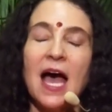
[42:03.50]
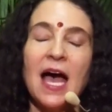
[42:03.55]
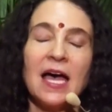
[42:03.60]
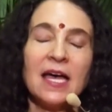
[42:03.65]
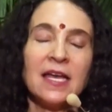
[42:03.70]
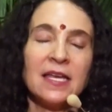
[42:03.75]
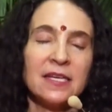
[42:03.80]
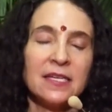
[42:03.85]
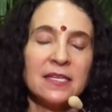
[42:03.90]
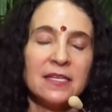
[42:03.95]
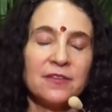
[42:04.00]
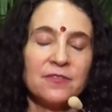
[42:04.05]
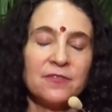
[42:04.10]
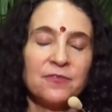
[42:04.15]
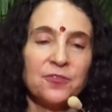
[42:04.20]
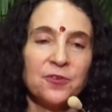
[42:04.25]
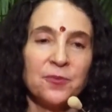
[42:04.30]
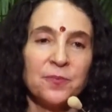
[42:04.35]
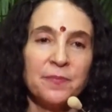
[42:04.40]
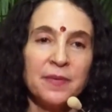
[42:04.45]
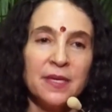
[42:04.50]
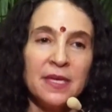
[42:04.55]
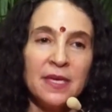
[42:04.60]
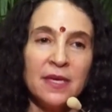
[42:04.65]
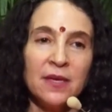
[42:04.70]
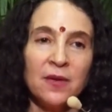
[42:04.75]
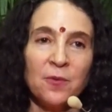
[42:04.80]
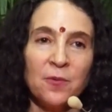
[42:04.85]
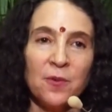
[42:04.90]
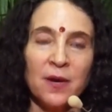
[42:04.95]
And for
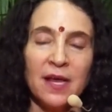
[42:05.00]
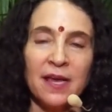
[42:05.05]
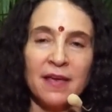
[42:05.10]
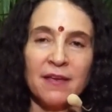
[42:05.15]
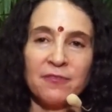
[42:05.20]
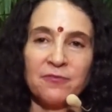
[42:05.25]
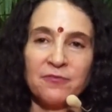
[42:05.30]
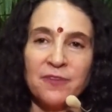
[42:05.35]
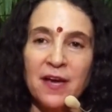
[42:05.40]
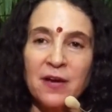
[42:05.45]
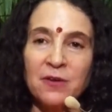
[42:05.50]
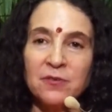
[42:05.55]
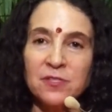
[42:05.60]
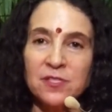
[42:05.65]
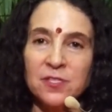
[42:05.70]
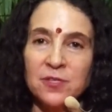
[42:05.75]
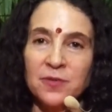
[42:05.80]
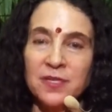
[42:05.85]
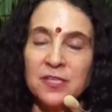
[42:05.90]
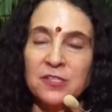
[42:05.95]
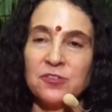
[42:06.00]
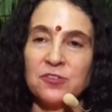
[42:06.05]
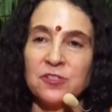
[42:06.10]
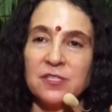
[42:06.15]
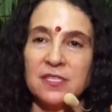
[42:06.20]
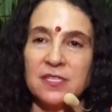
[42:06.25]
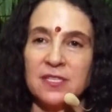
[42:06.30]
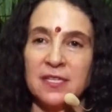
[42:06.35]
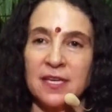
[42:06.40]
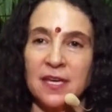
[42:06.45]
me, what I found so
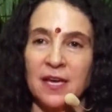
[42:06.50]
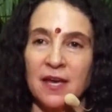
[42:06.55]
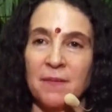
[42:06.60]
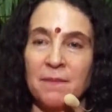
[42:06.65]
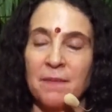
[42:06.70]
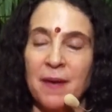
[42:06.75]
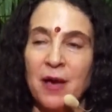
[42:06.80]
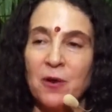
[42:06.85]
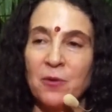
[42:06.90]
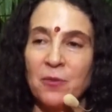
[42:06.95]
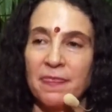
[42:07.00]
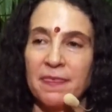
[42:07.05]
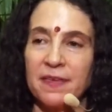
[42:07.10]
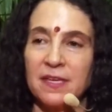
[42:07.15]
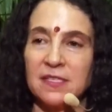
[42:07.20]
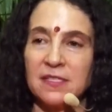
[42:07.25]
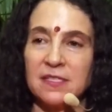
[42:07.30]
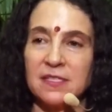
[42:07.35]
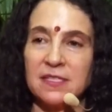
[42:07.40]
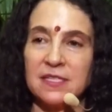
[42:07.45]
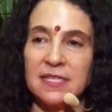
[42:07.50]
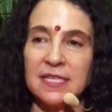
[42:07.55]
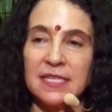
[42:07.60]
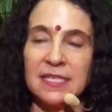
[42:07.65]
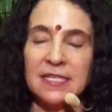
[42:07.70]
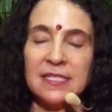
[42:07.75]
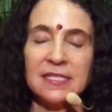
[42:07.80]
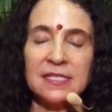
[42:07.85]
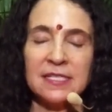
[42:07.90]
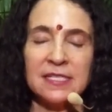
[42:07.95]
interesting about this
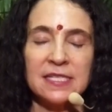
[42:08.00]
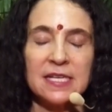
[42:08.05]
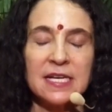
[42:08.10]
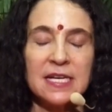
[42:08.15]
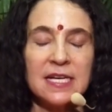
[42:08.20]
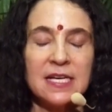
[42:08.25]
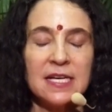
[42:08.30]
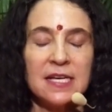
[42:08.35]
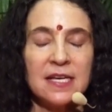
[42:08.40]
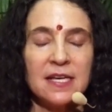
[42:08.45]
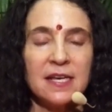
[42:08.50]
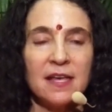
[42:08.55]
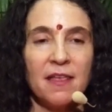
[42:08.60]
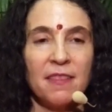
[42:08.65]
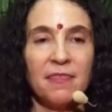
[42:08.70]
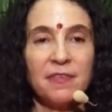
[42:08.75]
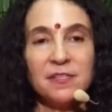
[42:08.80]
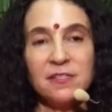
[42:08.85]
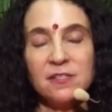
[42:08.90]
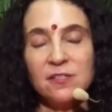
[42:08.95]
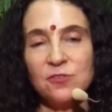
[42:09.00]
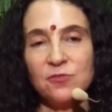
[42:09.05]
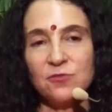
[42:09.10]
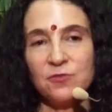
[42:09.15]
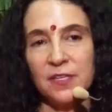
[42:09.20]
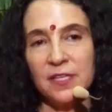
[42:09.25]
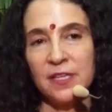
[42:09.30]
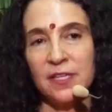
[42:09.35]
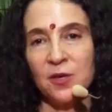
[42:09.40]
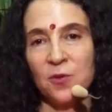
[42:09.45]
is
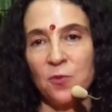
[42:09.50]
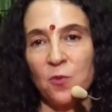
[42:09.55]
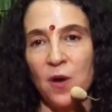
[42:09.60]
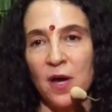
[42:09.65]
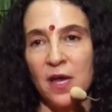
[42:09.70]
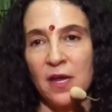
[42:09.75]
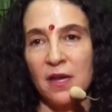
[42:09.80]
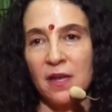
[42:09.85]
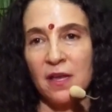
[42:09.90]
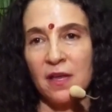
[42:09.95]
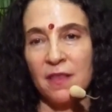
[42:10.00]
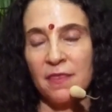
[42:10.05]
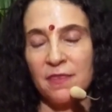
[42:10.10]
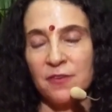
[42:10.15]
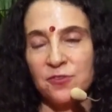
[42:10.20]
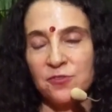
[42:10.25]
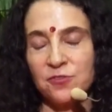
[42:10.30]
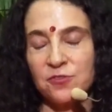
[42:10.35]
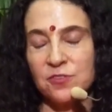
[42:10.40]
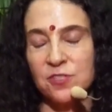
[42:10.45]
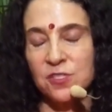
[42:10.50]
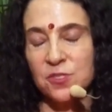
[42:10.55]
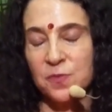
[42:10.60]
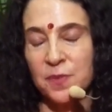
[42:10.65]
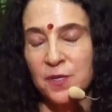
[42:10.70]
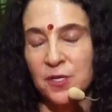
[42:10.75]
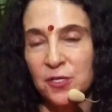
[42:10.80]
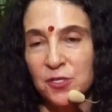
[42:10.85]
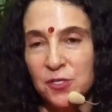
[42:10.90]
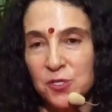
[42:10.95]
really what the
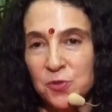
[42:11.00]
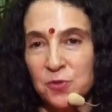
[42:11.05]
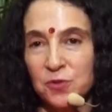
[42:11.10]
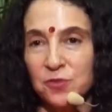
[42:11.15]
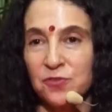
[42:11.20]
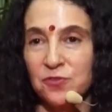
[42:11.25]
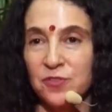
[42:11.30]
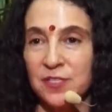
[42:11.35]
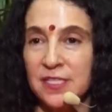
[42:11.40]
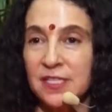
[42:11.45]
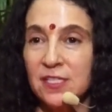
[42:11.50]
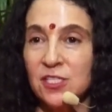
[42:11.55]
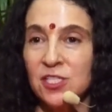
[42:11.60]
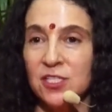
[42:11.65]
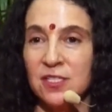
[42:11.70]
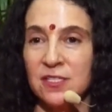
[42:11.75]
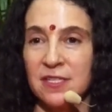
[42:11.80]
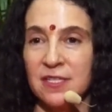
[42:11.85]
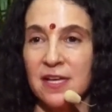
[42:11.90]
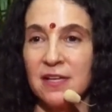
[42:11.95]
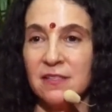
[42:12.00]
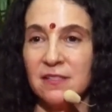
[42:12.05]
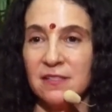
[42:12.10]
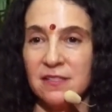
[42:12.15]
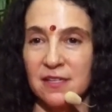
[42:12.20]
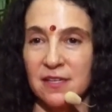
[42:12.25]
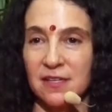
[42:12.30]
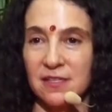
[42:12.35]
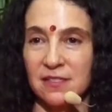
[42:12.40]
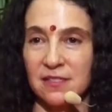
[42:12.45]
spiritual tradition
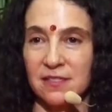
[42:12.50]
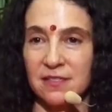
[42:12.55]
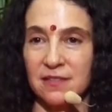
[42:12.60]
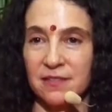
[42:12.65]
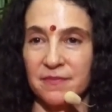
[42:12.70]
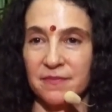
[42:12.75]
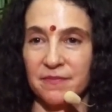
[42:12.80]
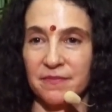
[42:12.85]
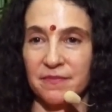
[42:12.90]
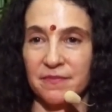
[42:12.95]
tells us,